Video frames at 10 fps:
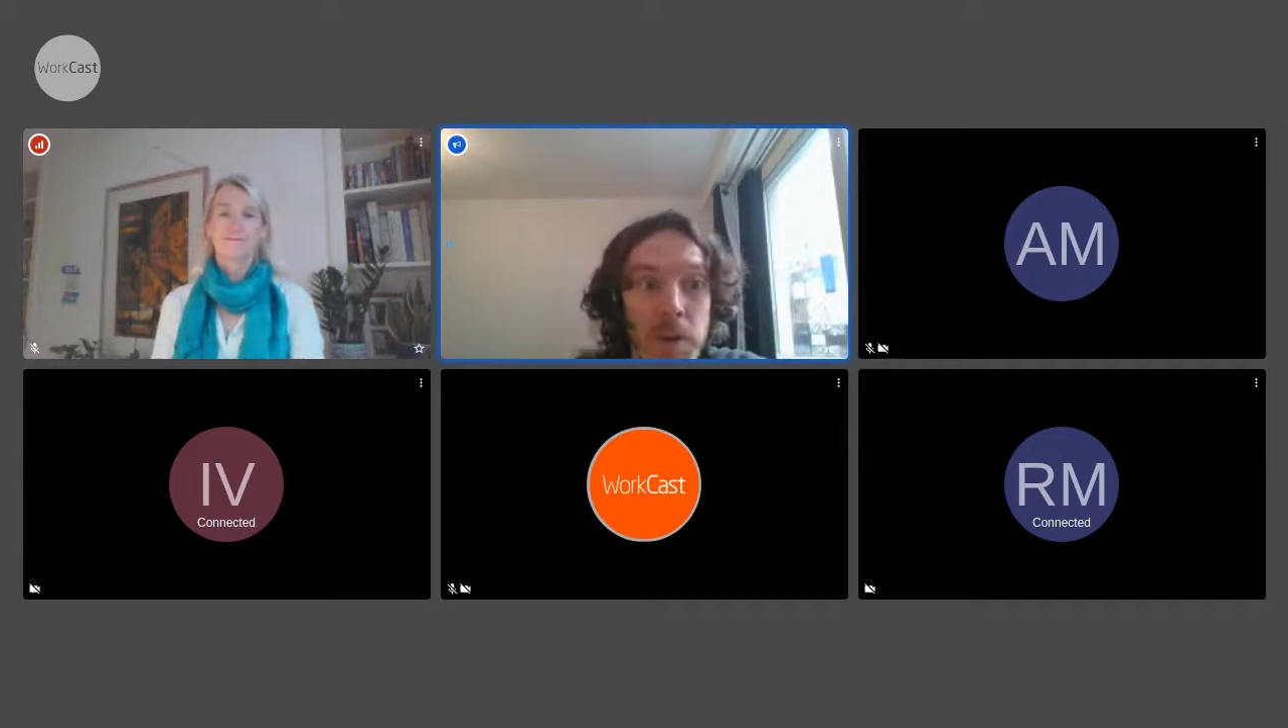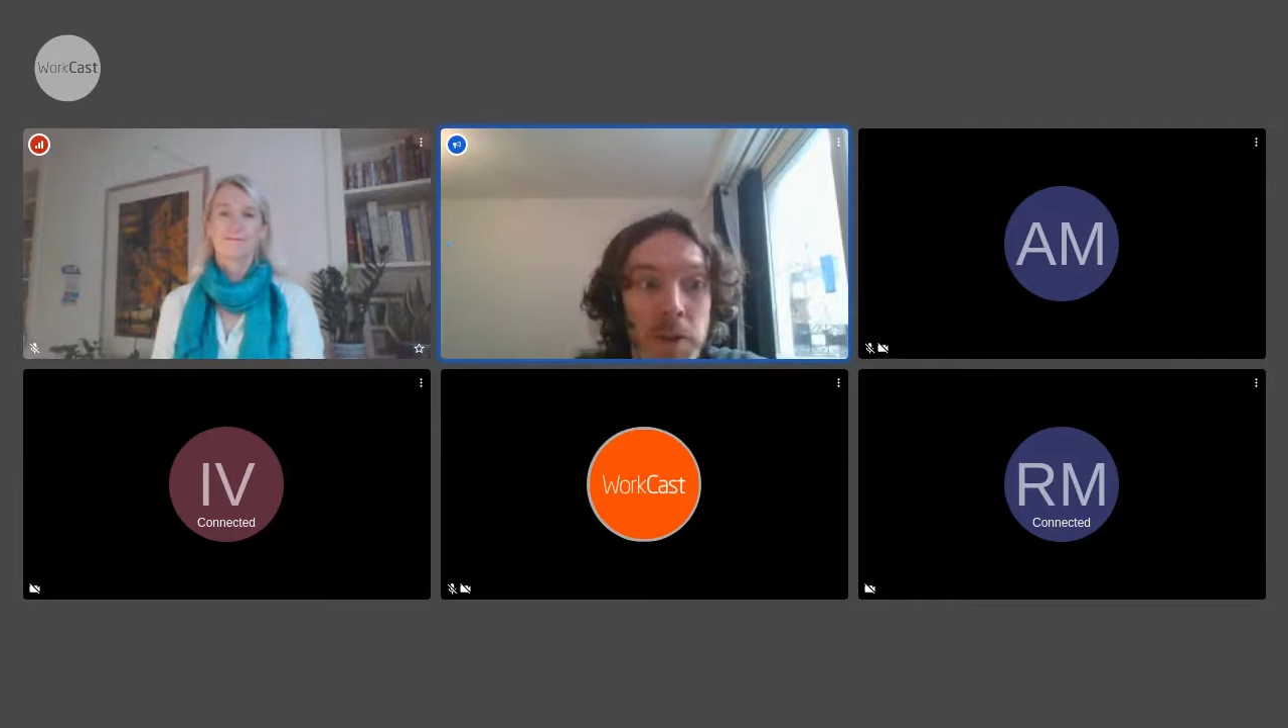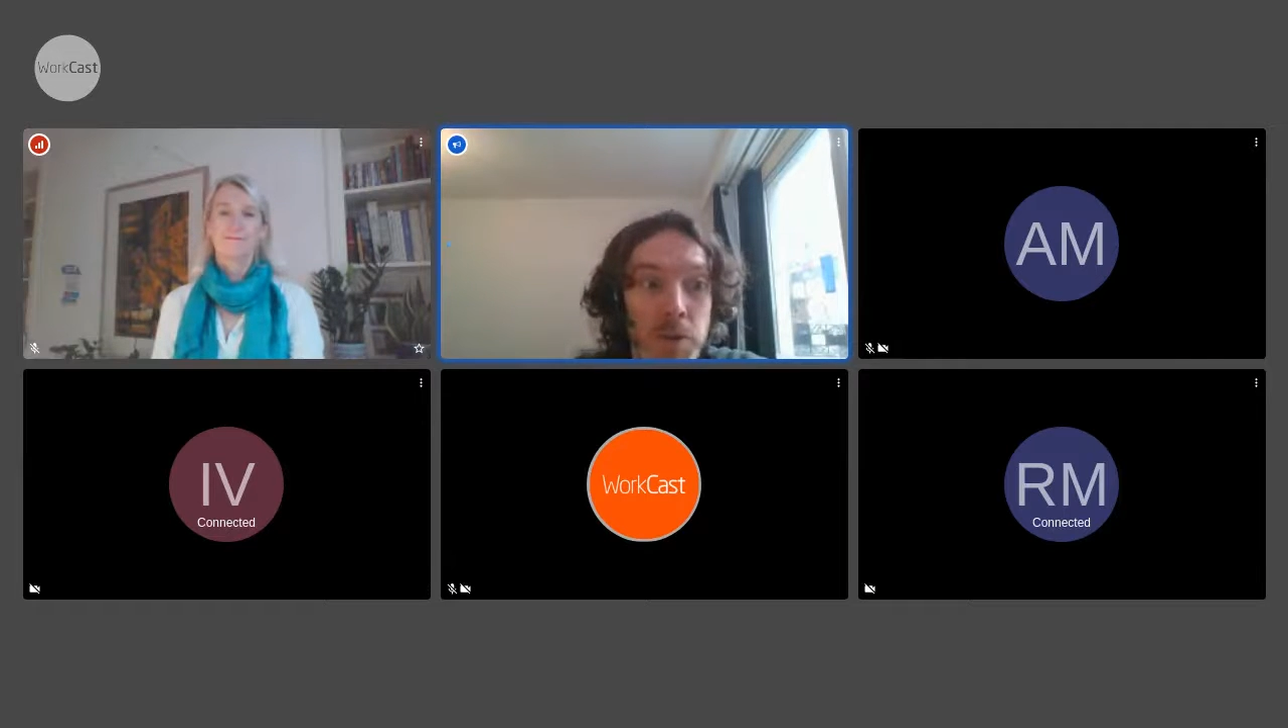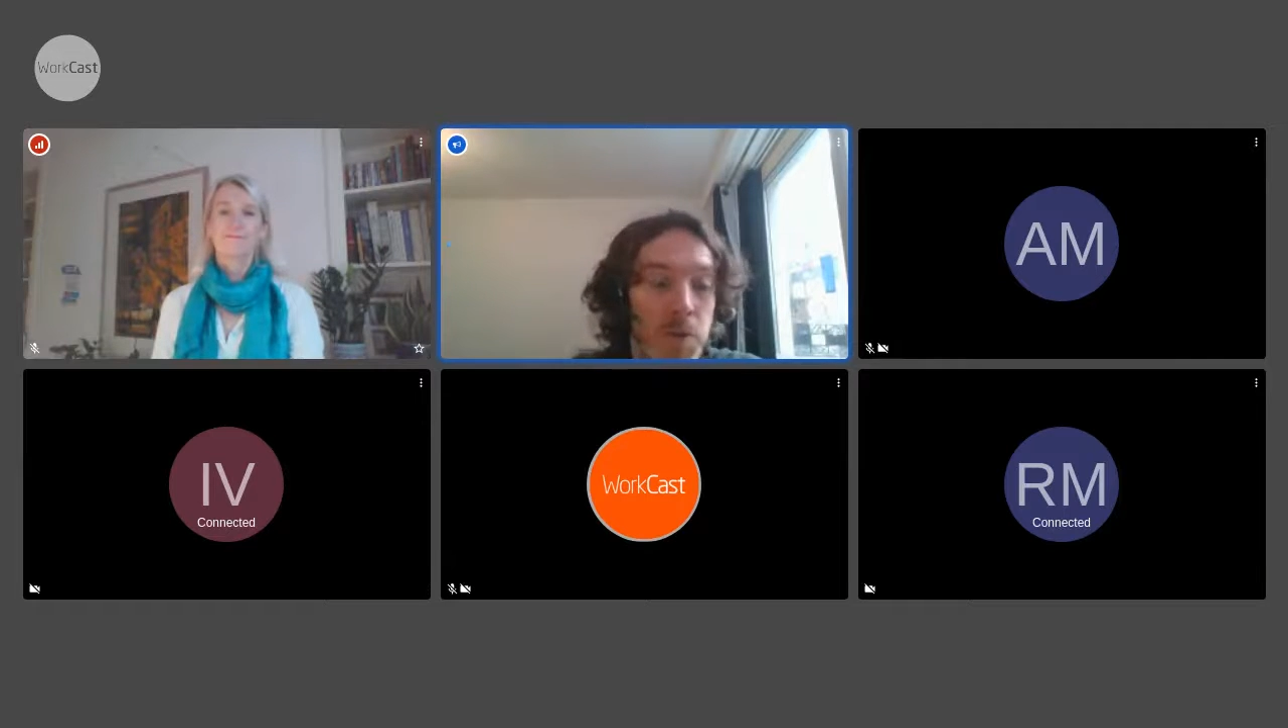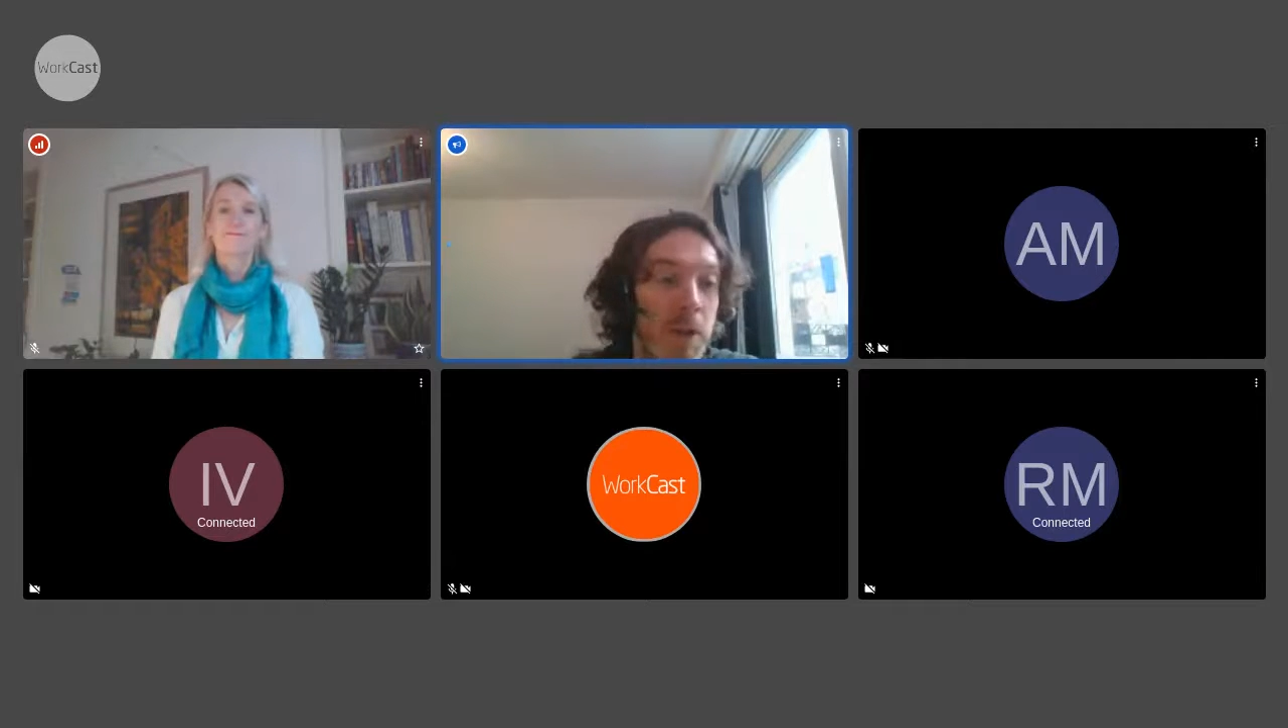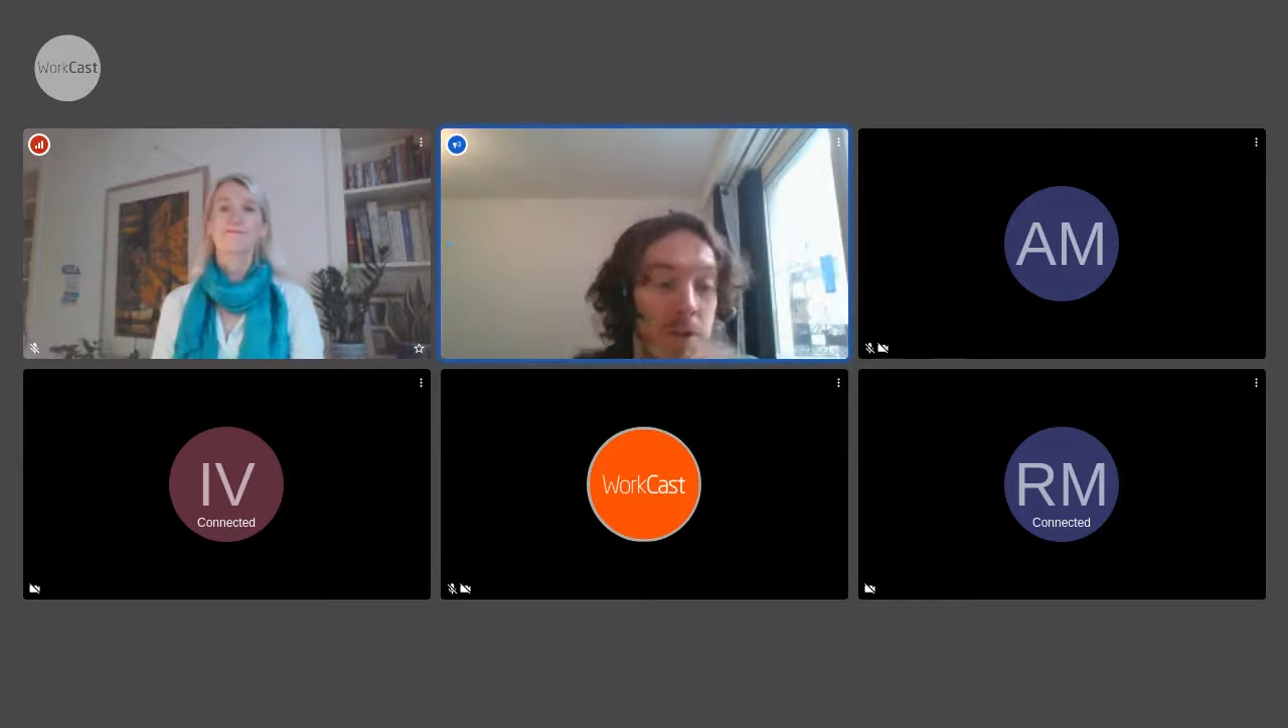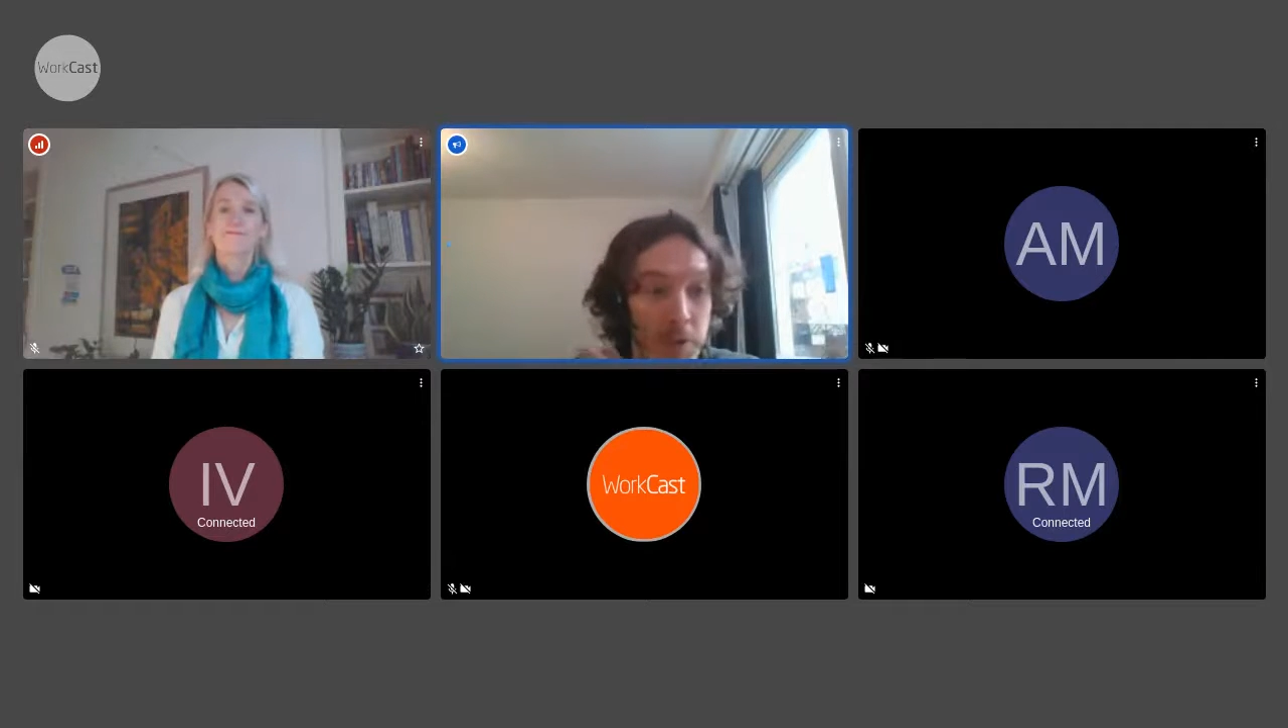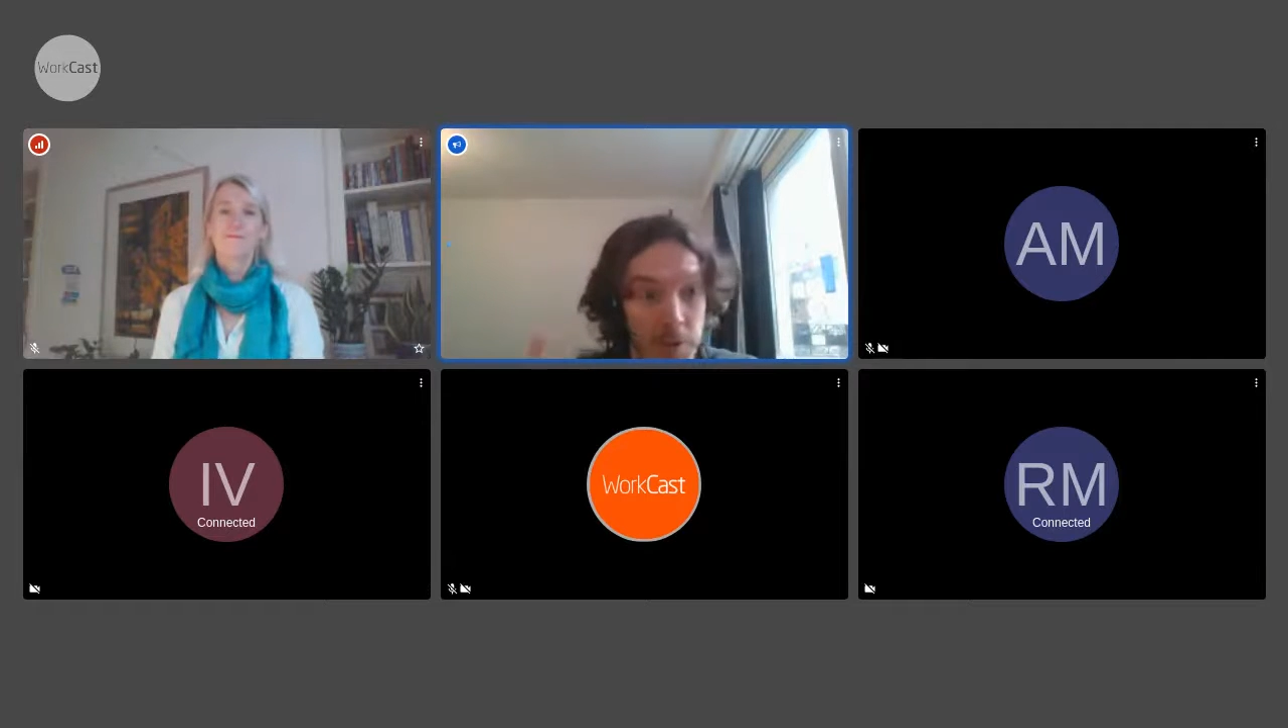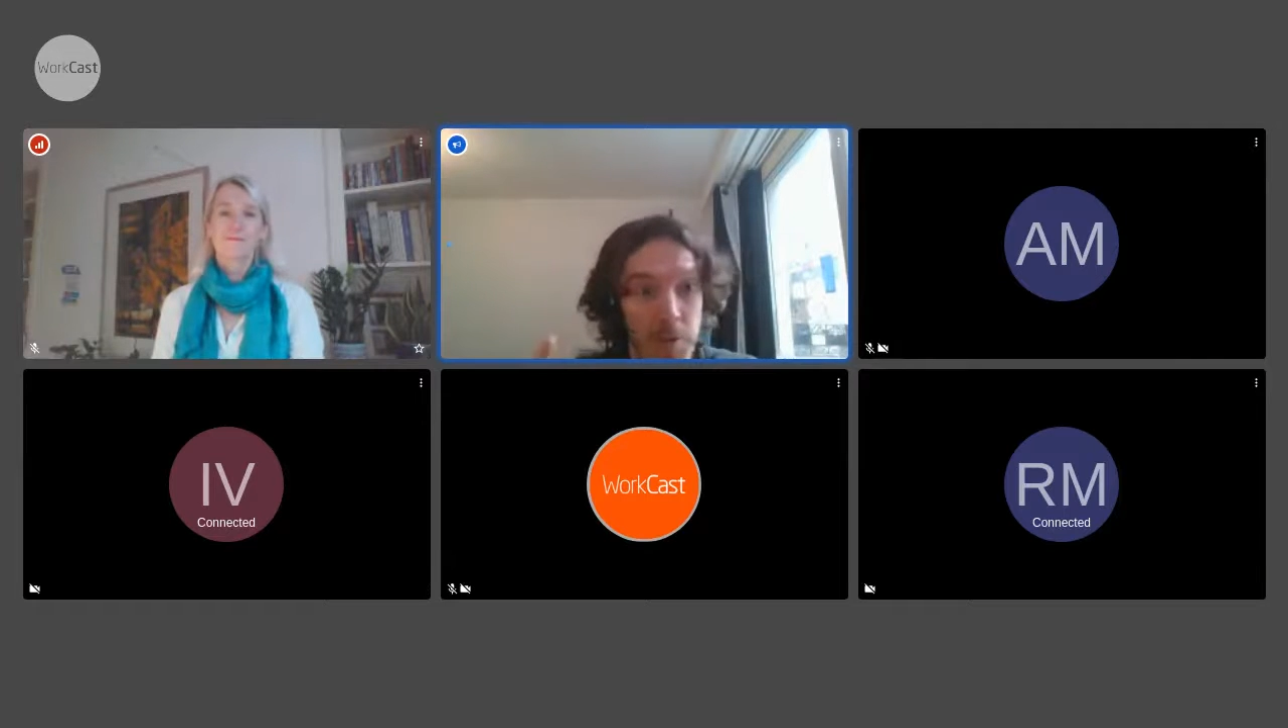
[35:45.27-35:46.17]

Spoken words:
Linda, as well as